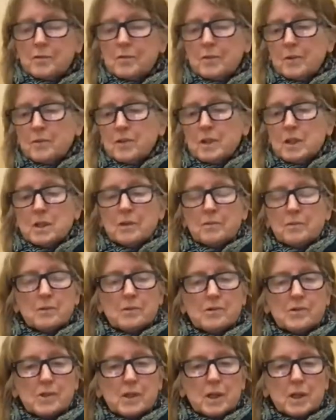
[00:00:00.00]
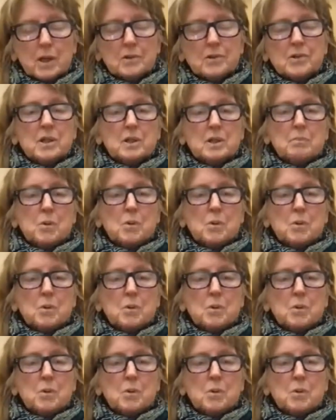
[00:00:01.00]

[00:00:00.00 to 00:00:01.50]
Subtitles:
50 different CLT